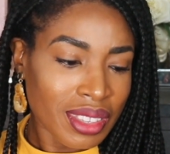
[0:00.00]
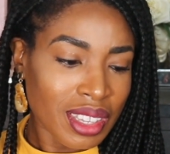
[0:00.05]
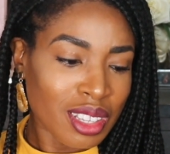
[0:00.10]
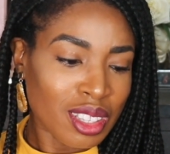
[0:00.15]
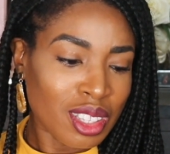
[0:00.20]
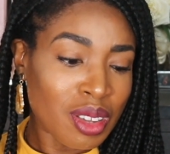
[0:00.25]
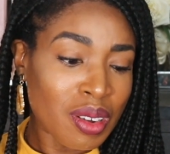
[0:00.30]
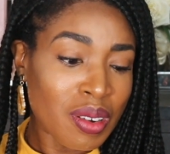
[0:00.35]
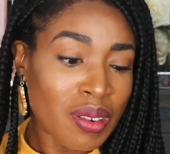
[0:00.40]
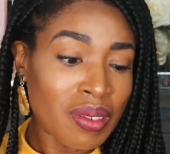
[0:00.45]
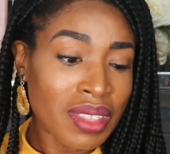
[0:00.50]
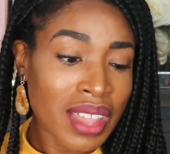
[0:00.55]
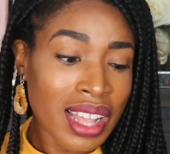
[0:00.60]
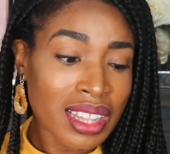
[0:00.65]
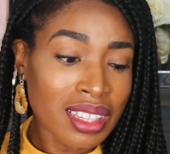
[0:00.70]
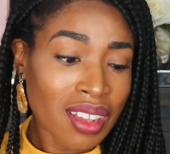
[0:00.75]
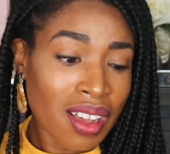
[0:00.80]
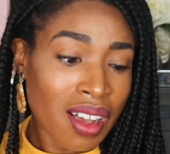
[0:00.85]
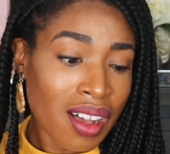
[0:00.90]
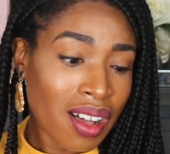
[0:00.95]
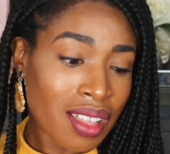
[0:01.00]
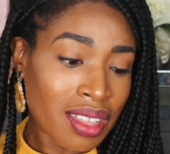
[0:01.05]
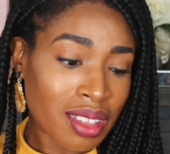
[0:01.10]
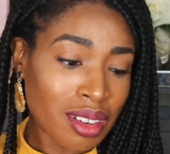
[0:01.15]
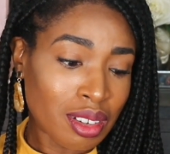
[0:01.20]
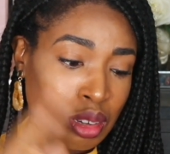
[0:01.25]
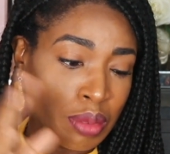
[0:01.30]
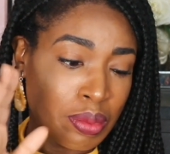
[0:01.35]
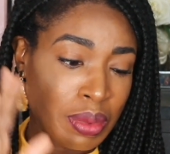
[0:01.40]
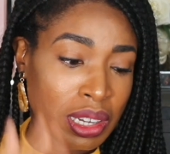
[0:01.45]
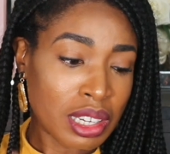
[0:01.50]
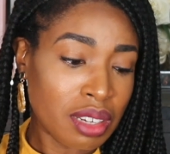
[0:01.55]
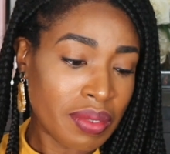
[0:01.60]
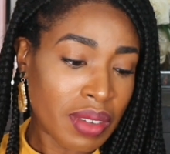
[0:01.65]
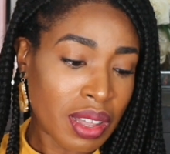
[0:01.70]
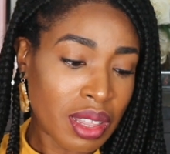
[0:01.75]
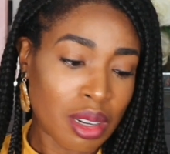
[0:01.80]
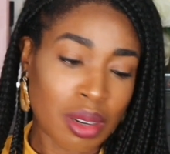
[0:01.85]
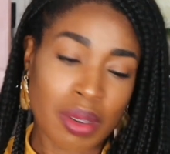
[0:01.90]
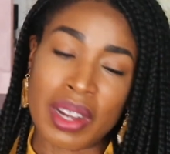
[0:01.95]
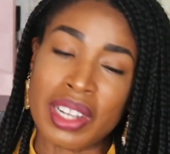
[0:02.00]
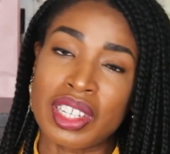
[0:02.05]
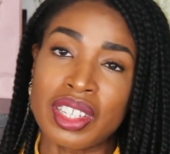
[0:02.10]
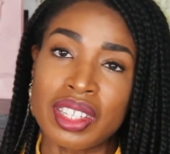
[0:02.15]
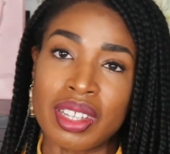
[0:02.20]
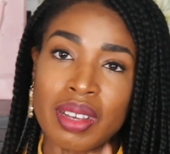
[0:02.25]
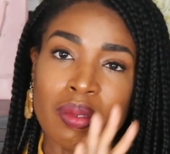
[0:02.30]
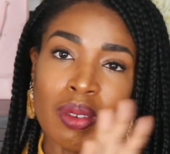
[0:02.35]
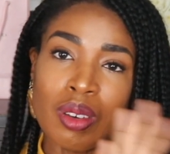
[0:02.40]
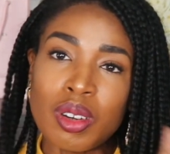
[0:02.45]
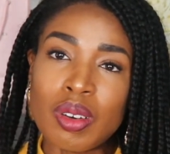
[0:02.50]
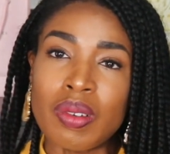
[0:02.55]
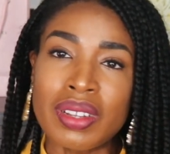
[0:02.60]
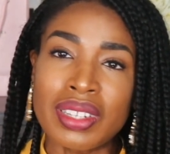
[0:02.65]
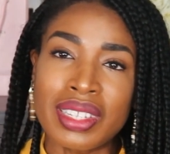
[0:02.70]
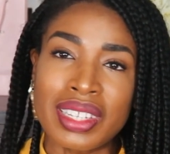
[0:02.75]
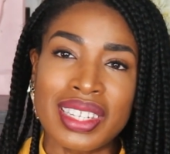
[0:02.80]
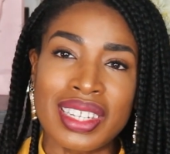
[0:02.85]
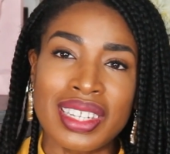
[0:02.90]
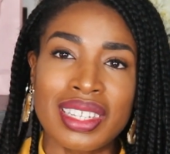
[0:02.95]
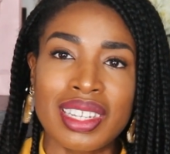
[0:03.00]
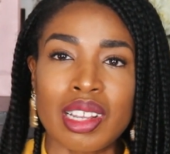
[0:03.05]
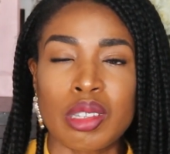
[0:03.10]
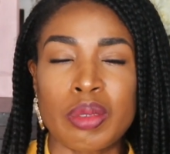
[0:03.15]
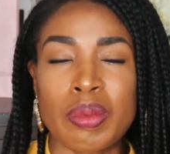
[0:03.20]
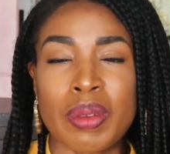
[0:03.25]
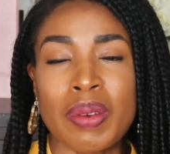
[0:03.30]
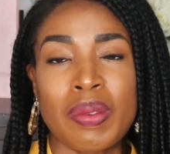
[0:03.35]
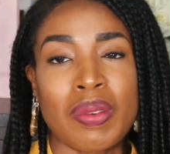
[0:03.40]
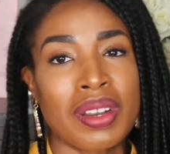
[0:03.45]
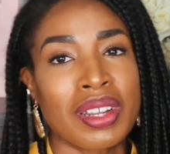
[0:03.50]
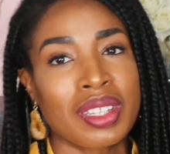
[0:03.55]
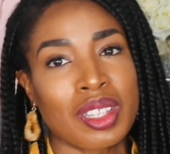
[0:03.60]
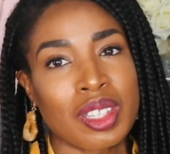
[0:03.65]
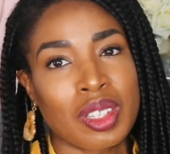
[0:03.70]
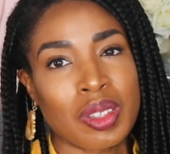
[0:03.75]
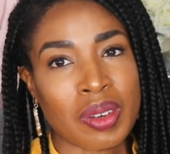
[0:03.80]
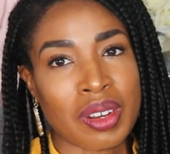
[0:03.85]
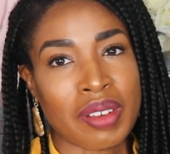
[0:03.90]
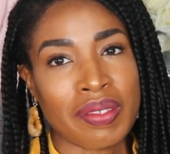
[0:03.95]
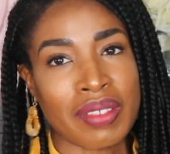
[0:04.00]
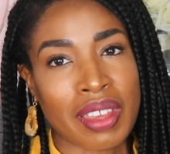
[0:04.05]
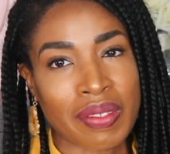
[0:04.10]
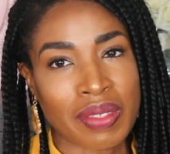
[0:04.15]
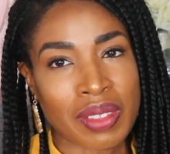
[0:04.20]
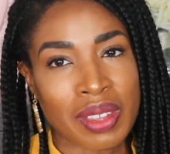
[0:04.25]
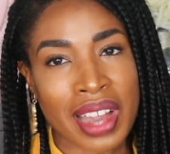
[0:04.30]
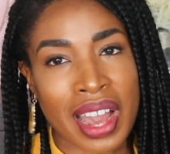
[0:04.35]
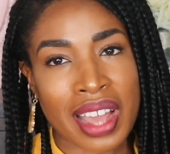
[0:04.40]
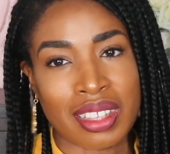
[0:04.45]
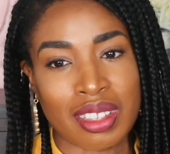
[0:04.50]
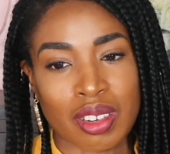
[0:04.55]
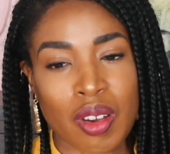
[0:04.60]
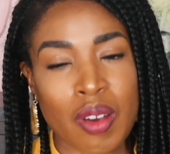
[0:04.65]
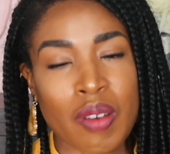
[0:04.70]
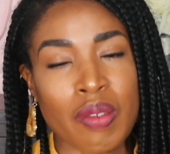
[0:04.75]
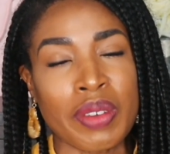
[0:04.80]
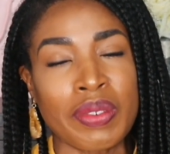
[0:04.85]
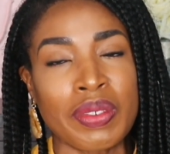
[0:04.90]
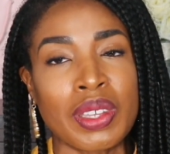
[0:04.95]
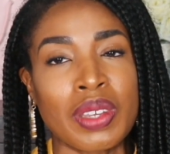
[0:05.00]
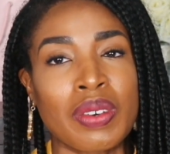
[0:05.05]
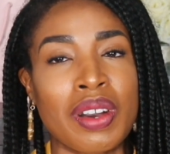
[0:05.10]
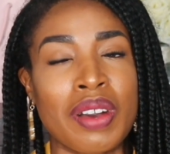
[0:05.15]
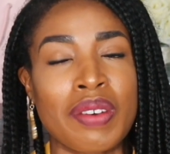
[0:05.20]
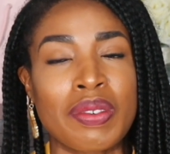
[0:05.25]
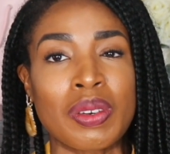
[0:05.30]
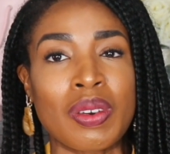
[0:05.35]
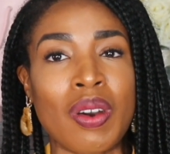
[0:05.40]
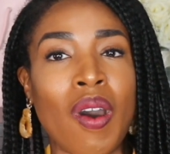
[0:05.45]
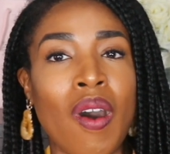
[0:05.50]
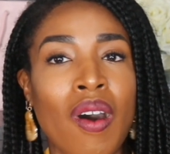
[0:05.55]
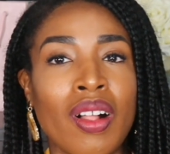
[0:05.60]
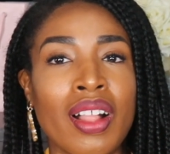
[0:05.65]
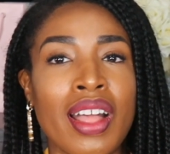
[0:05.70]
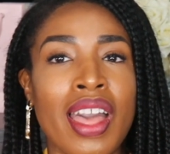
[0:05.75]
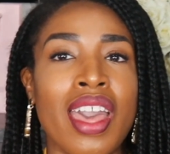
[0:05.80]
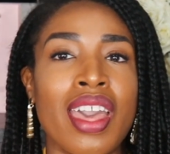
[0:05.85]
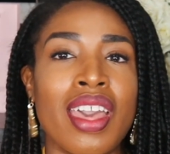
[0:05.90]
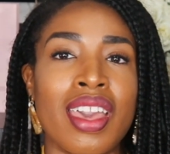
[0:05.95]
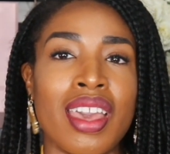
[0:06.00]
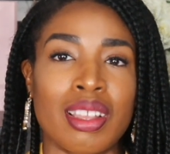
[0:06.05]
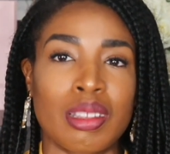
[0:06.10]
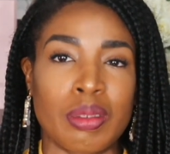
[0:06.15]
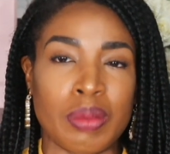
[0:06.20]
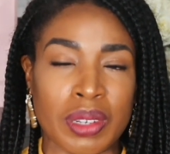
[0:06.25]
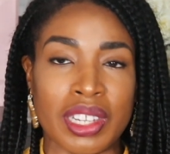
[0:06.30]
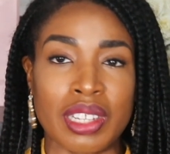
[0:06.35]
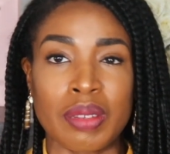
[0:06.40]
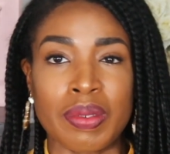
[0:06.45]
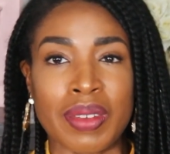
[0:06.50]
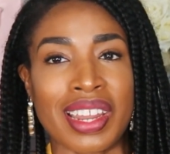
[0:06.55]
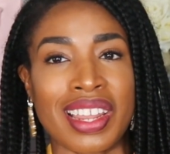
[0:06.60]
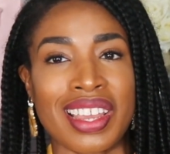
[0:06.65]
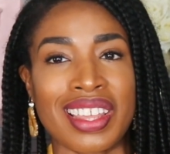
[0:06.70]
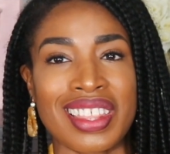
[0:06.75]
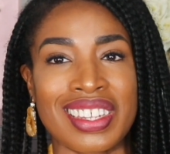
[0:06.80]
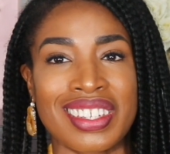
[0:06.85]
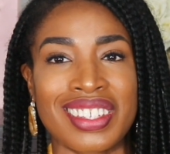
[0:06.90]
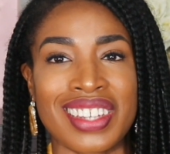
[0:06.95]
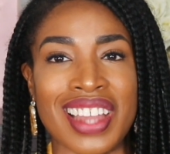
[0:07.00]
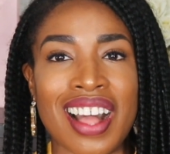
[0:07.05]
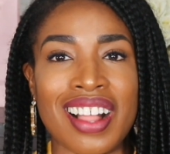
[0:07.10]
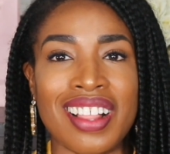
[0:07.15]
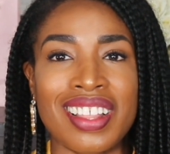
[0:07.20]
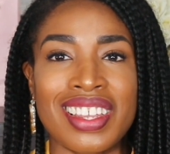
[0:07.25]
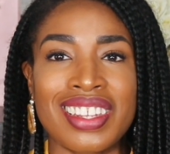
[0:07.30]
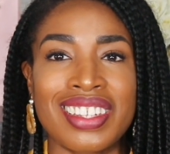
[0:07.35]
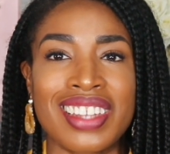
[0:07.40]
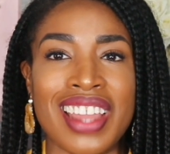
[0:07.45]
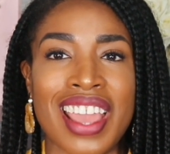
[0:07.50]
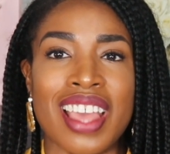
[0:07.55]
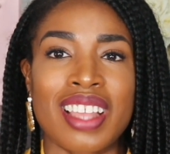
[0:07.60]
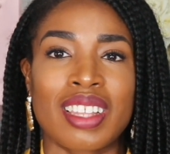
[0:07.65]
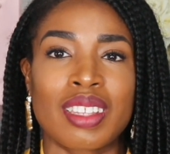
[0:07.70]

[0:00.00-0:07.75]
So that's all. There's a bunch of other questions. I won't go into details, but I wanted to sort of give you guys an overview of who all is participating in this challenge.